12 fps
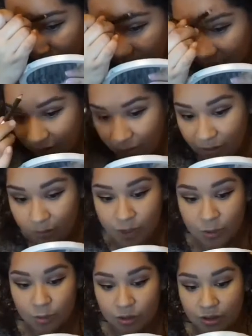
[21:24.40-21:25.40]
they wouldn't be
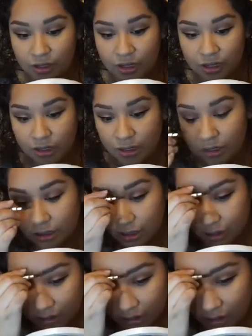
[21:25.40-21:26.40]
spoiling
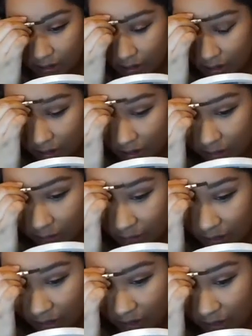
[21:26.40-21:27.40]

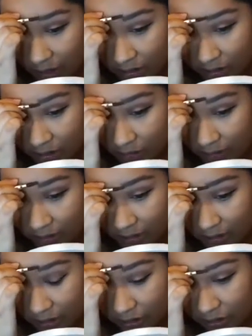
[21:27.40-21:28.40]
my cousin the way
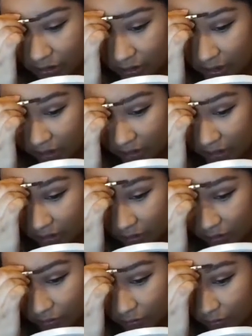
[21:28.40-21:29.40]
that they
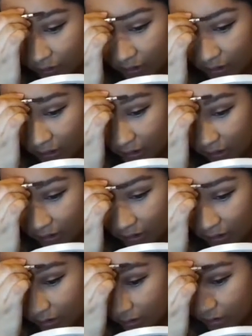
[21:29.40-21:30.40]
do, and
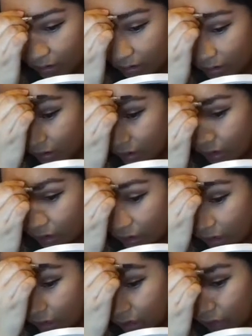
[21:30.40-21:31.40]

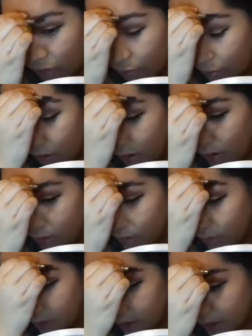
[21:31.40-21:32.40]
he would
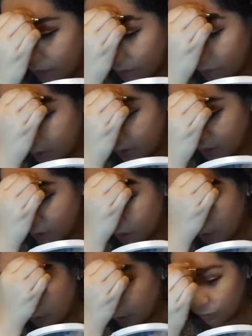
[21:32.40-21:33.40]
probably, you know, be a little
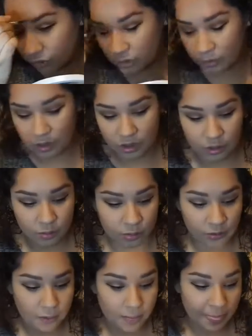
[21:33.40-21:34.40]
bit more
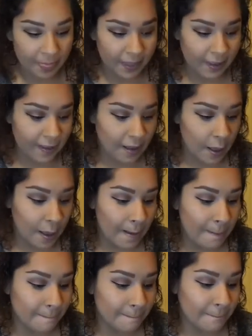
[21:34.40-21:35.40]
responsible.
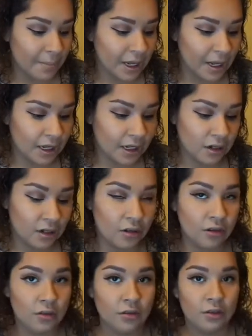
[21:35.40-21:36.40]
But, you
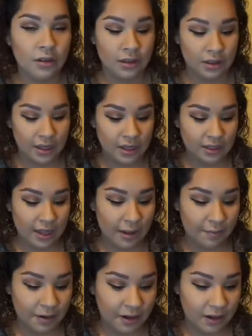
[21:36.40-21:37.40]
know, things
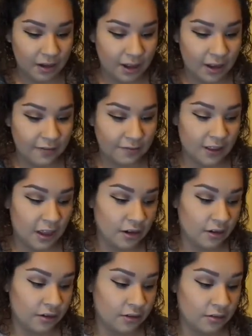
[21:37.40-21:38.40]
happen in life that,
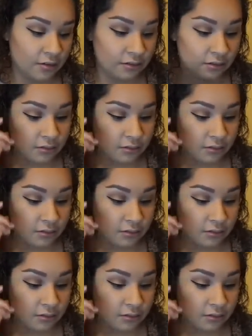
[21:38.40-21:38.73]
you know,